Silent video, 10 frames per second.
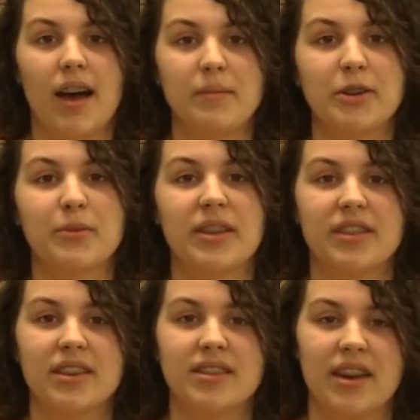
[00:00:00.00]
I'm gonna
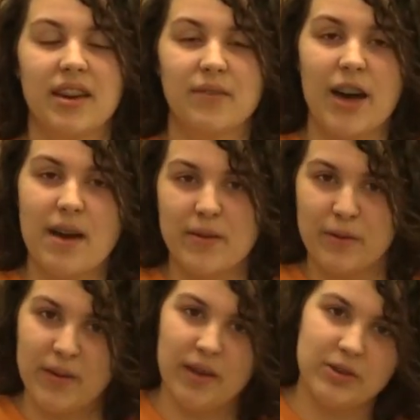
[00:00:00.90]
rate this a 5
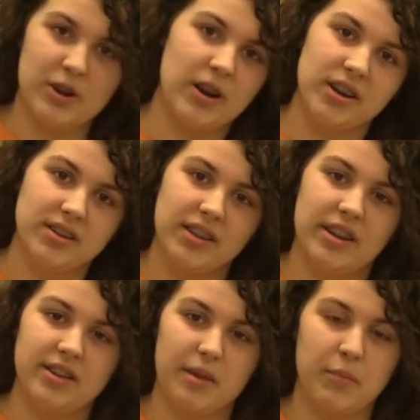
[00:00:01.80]
out of 5 stars.
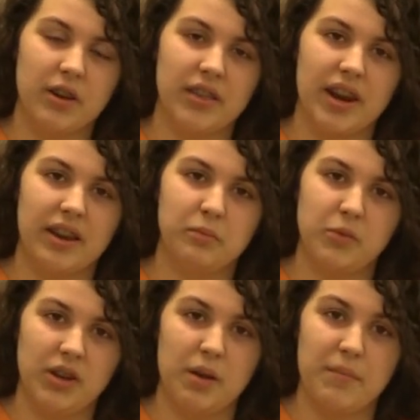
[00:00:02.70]
It is a book that I
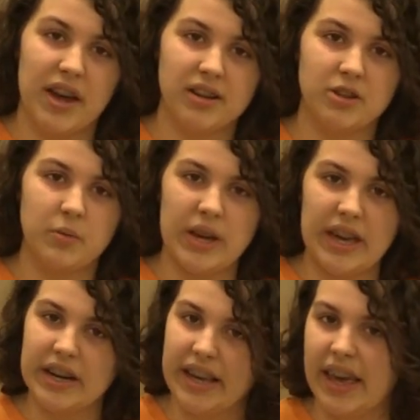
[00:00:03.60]
will come back to
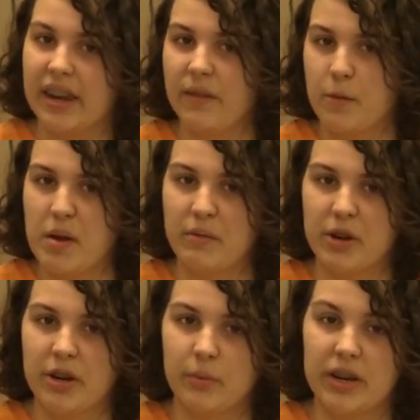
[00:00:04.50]
again and again if I'm
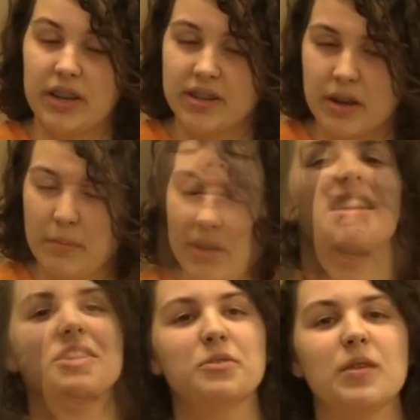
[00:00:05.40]
ever in a reading slump.
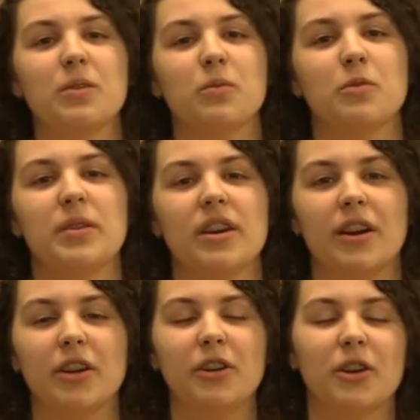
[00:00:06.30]
Next week will be A
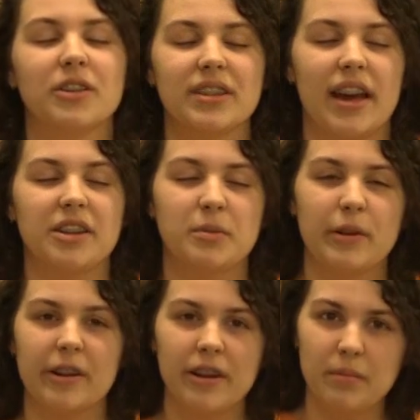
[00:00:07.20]
Good Girl's Guide to
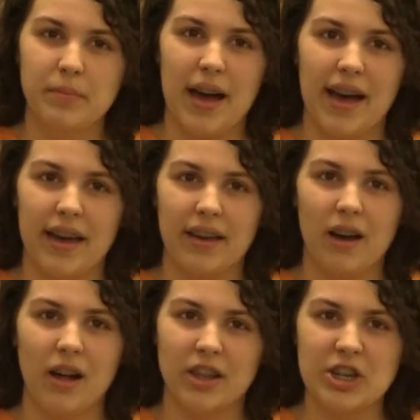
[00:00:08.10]
Murder by
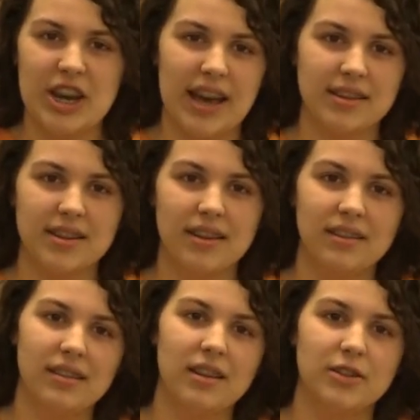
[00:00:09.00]
Holly
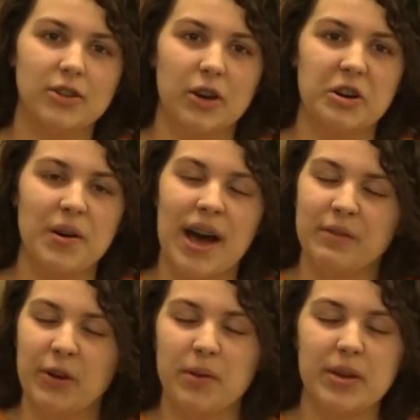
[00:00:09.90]
Jackson. So
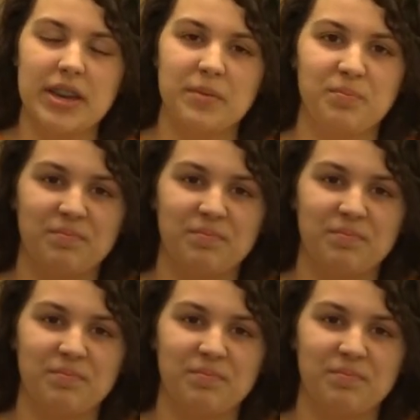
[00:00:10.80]
have a great week.